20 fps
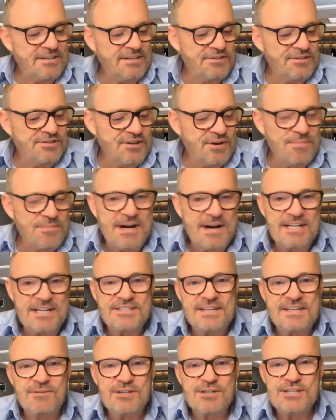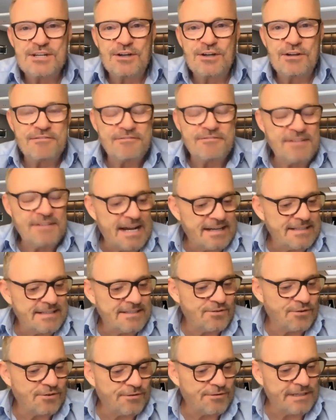Thank you so much. There was a lot of
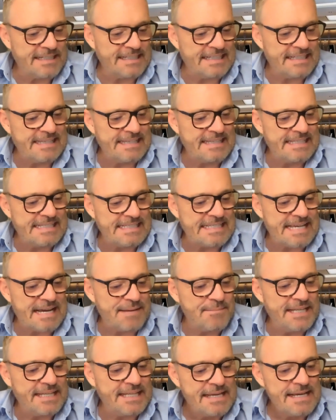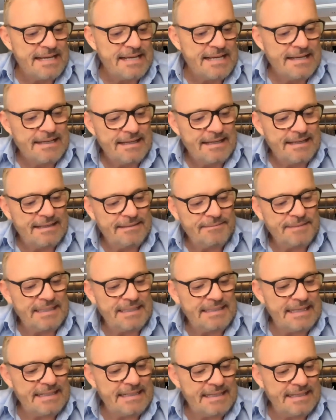nuggets already in this. I mean,
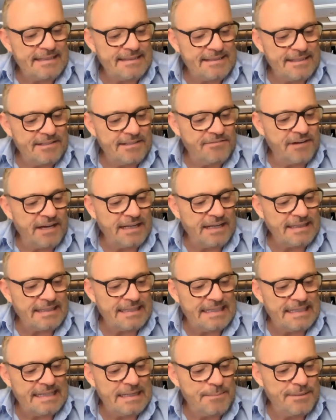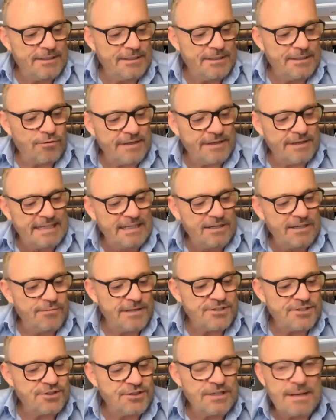it funneled a little bit already in
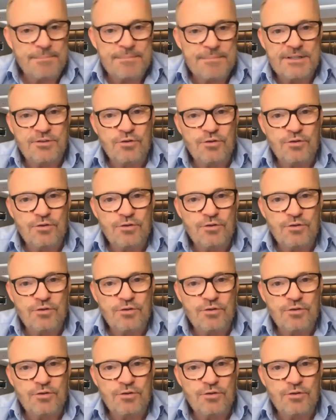question number